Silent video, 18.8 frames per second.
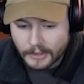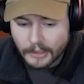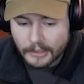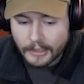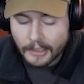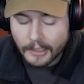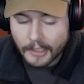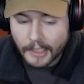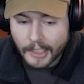
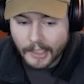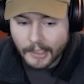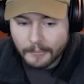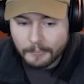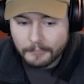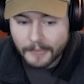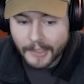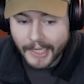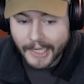
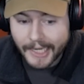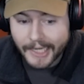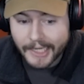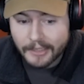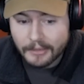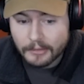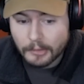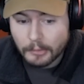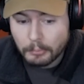
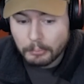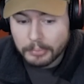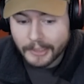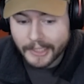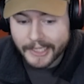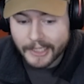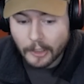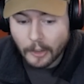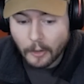I
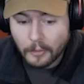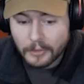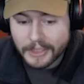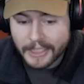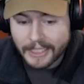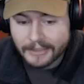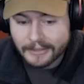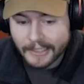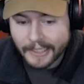play
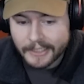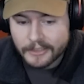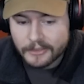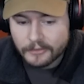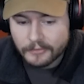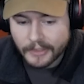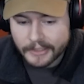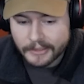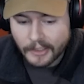only Ignite
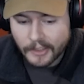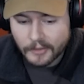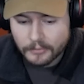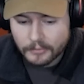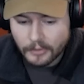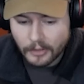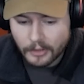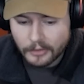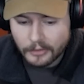right now
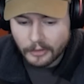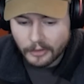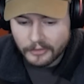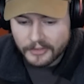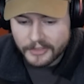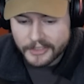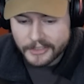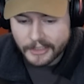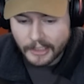on
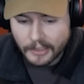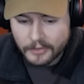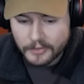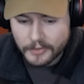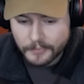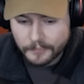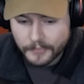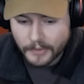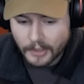this
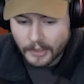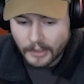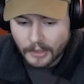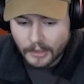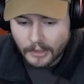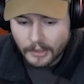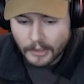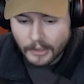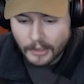account.
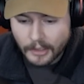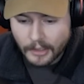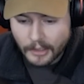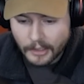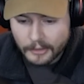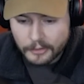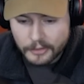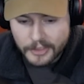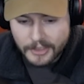
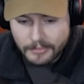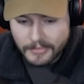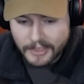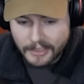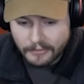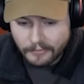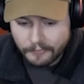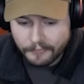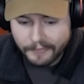You see
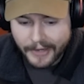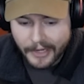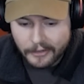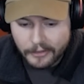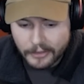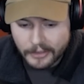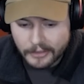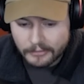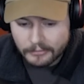me
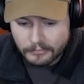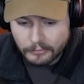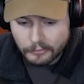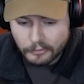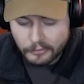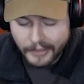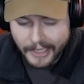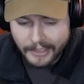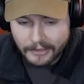very
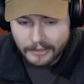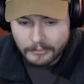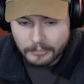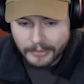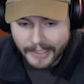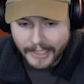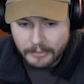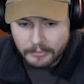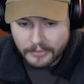rarely
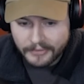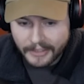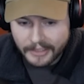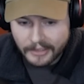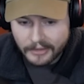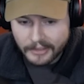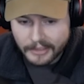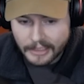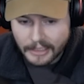play with
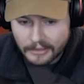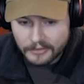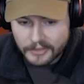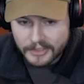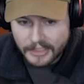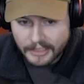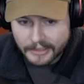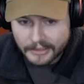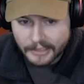anything
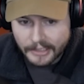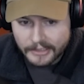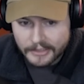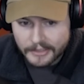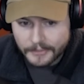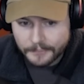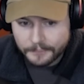else than Ignite.